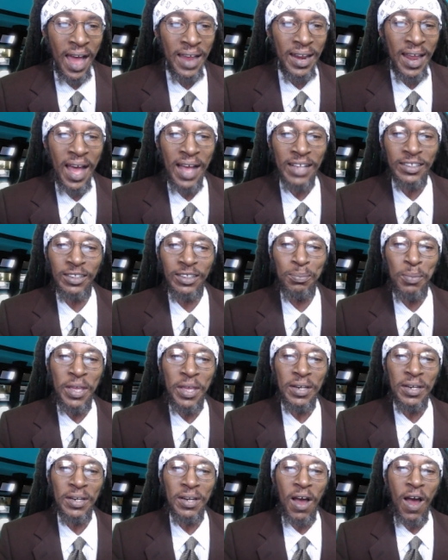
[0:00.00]
and has
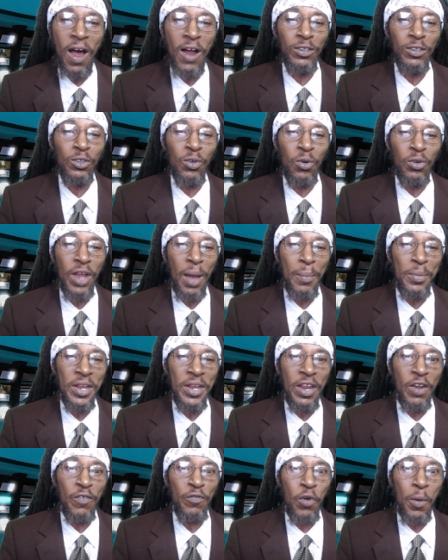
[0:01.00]
been also
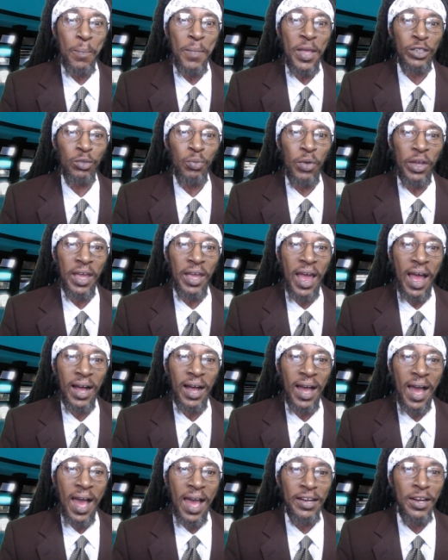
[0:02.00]
nominated for Best Reggae
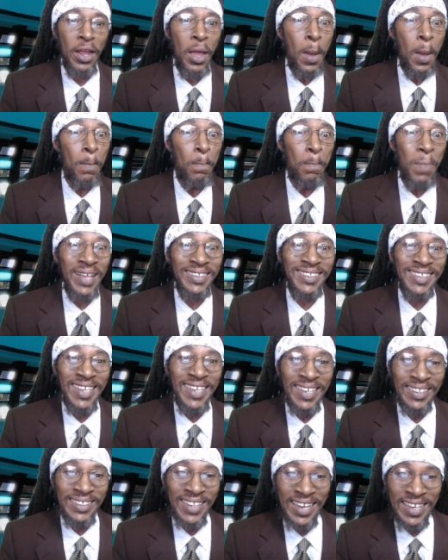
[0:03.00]
Act and
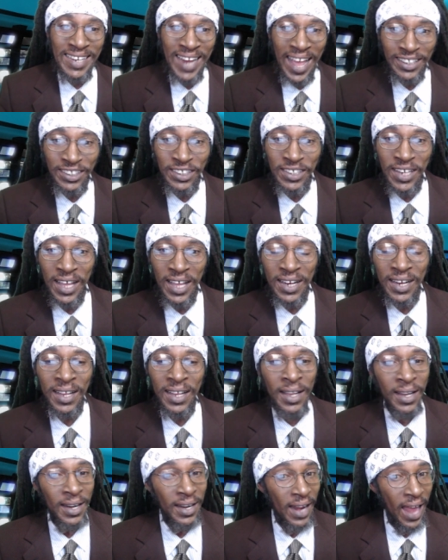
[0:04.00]
Best
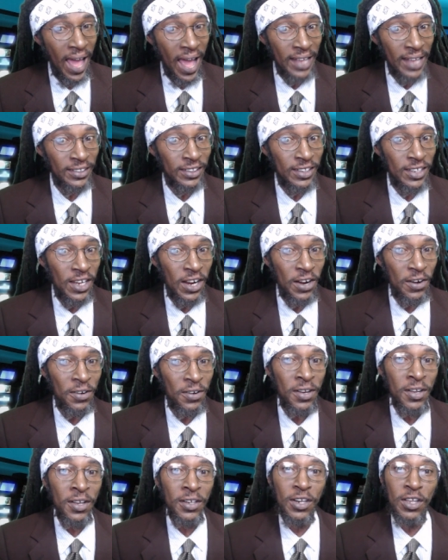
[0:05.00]
International last
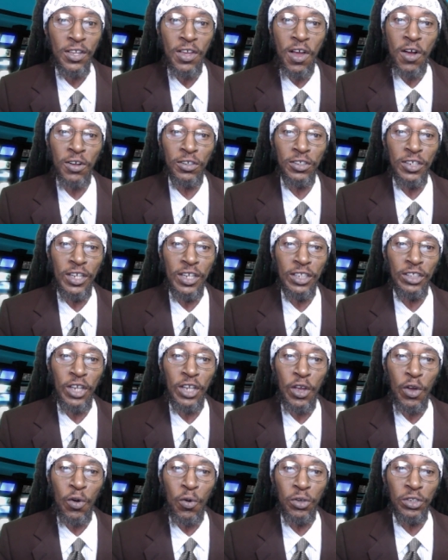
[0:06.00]
year. The young
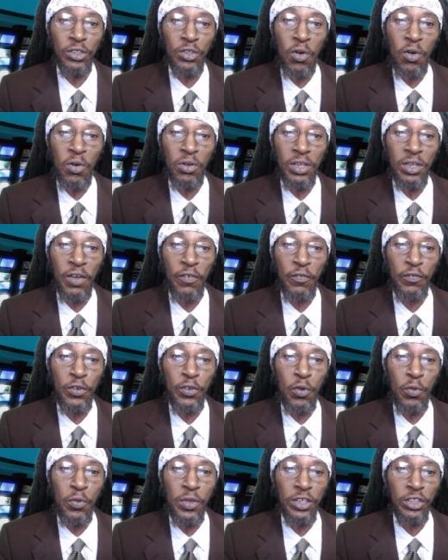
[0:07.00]
DJ, who is only a
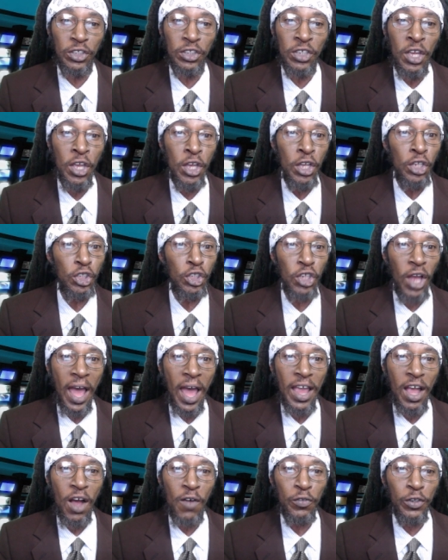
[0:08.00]
few weeks
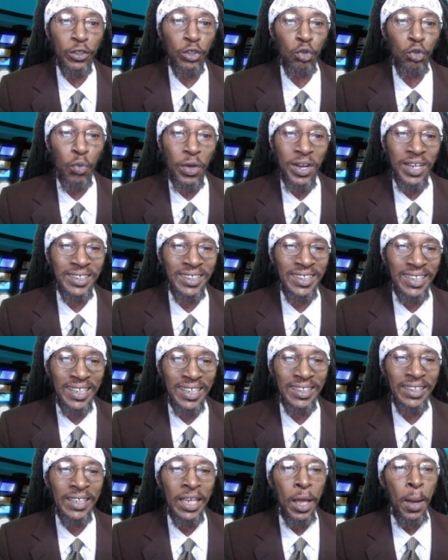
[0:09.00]
shy of his
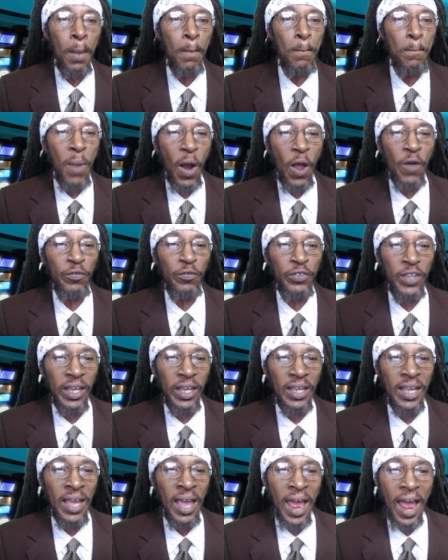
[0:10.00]
26th
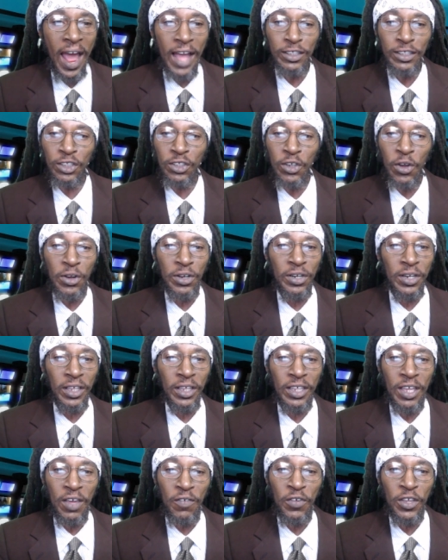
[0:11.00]
birthday, has
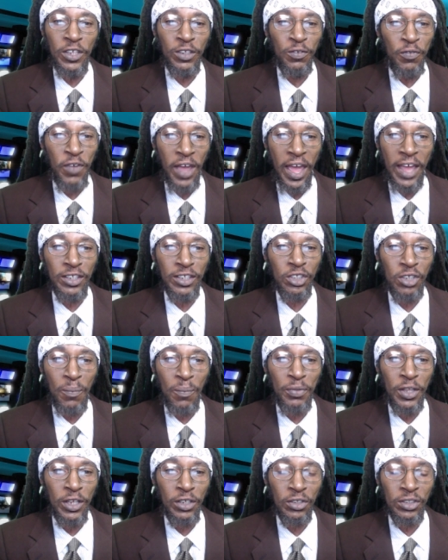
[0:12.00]
certainly give his fans
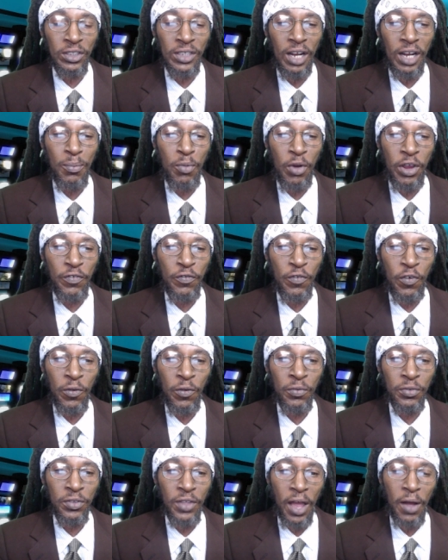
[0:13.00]
something to celebrate for.
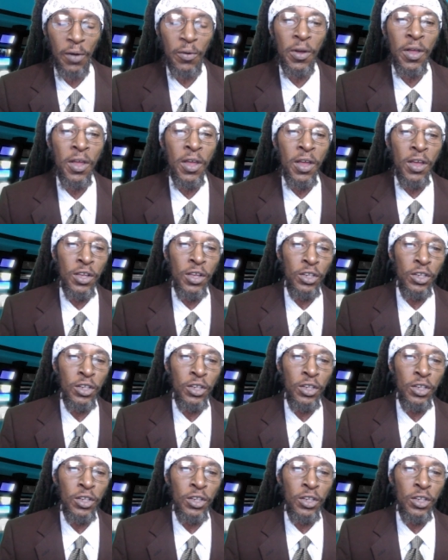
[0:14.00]
Now,